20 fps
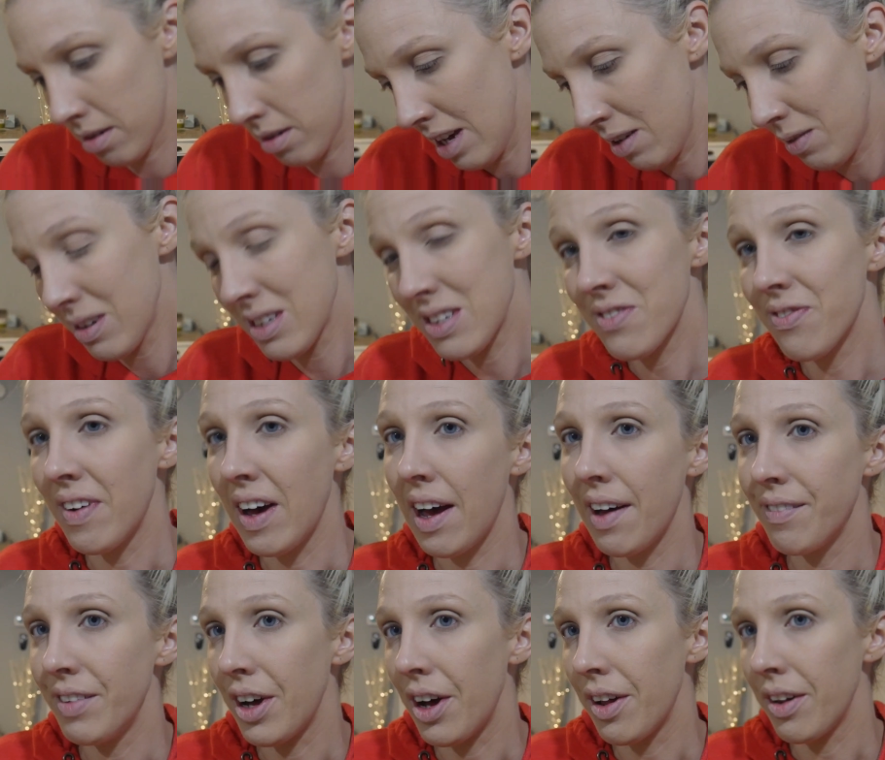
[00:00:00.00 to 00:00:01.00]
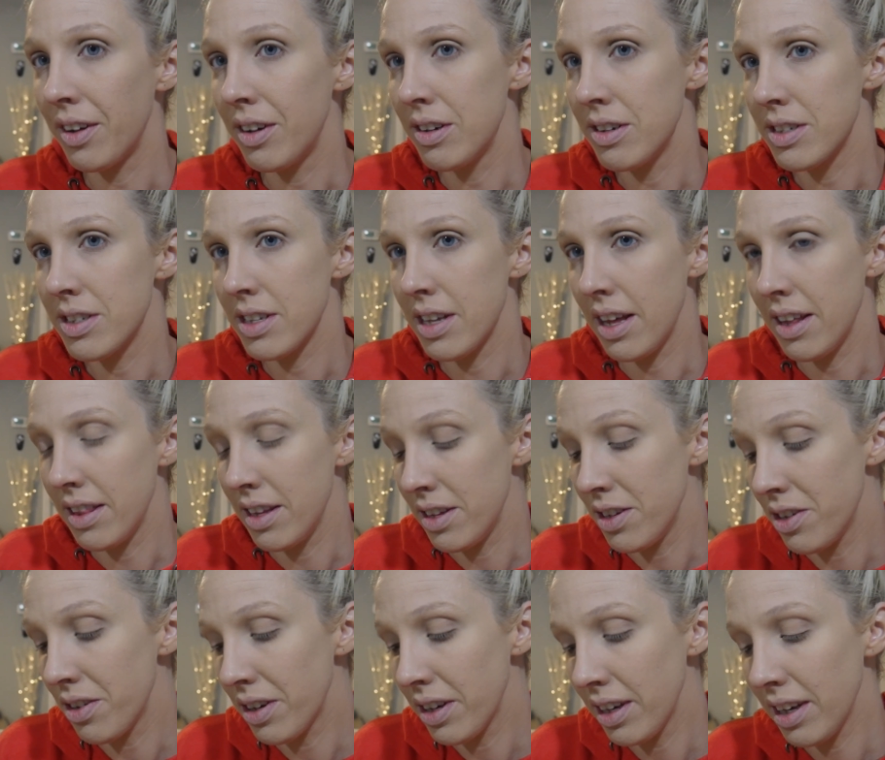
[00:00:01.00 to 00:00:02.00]
It was $5, and
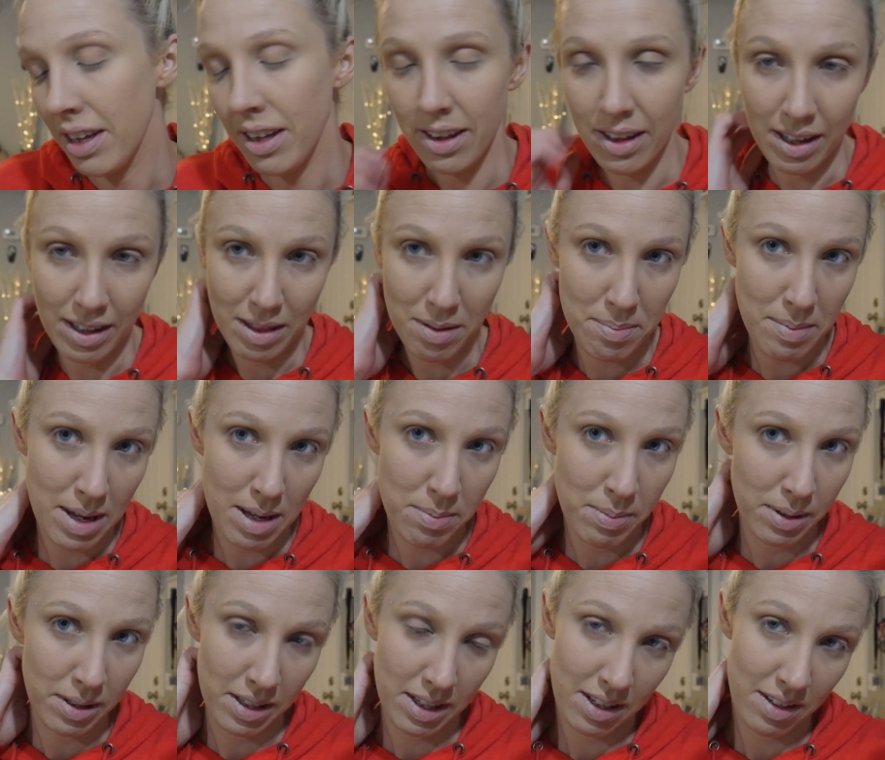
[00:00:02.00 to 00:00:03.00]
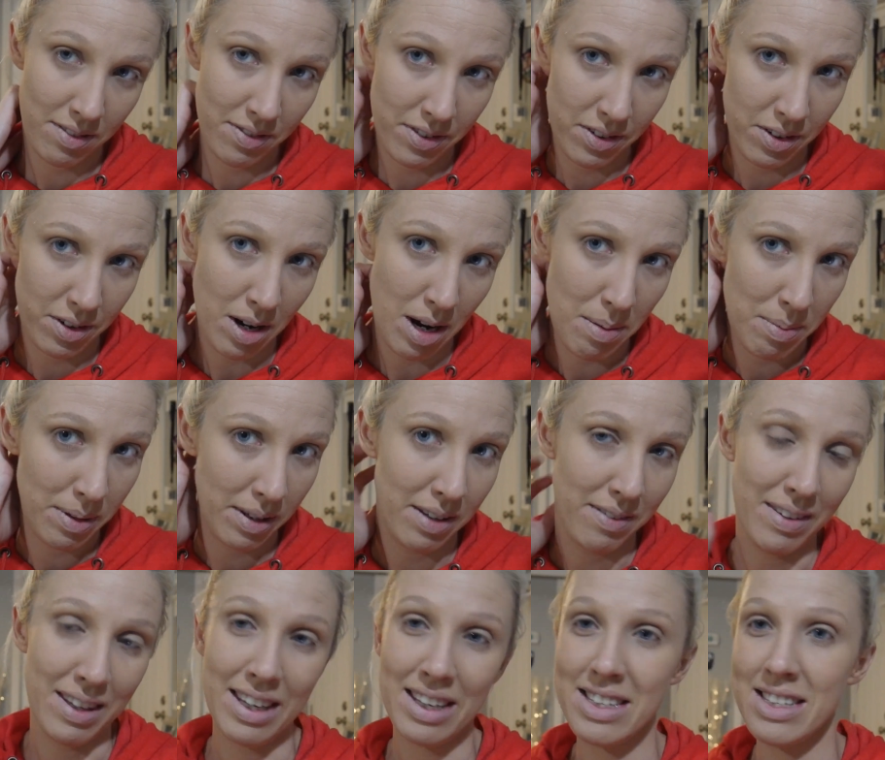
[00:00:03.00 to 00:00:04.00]
then you can get like the Maybelline for I believe
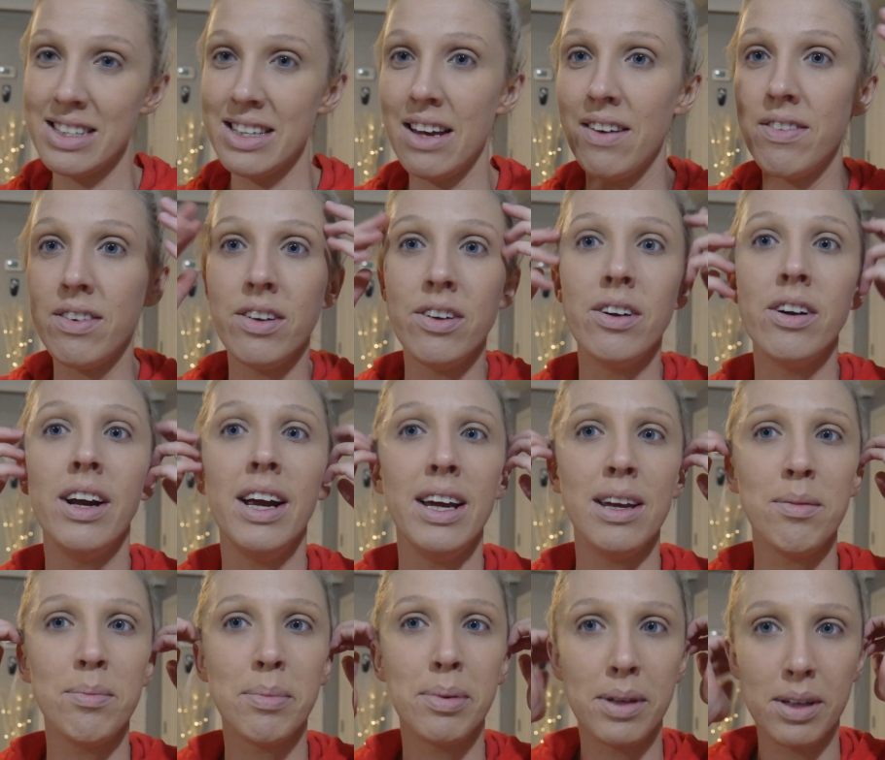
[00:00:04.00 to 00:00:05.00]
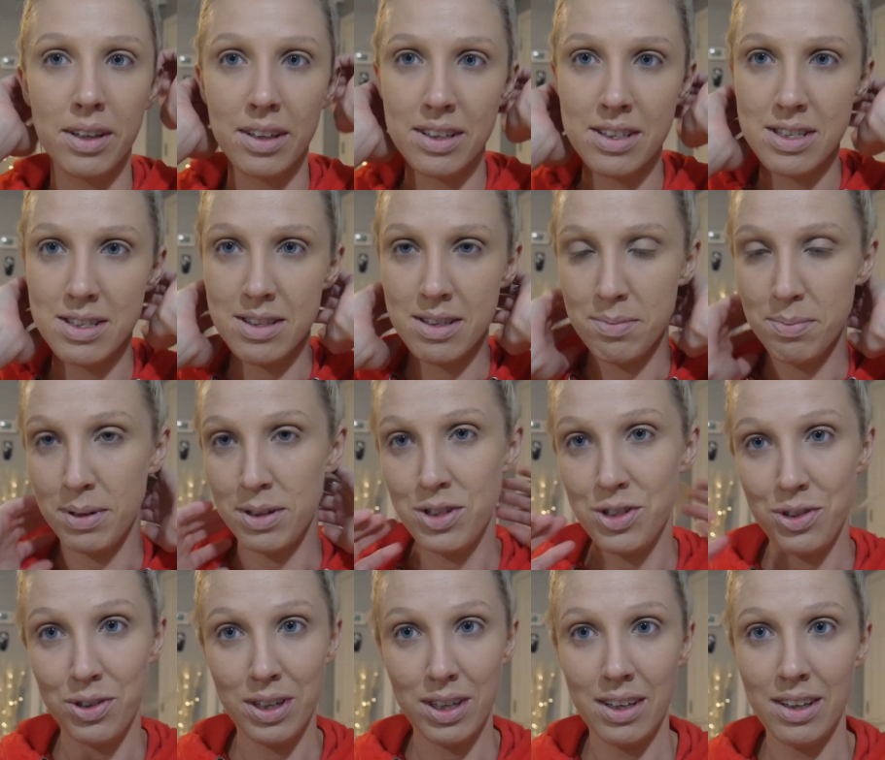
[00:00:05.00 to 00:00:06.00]
like $7 or $8,
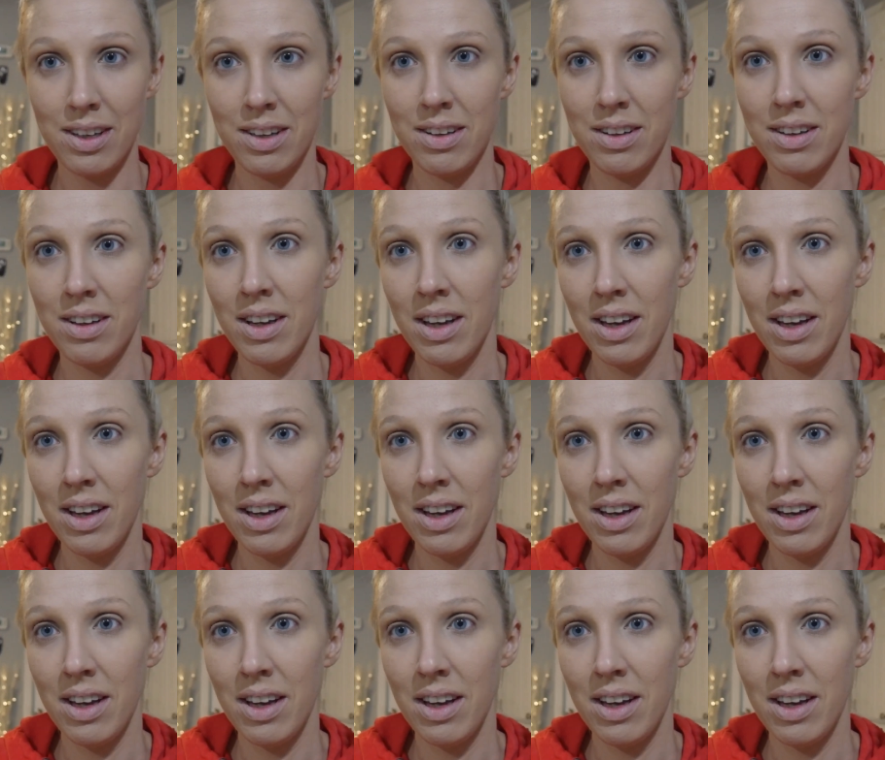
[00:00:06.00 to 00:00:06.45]
but you get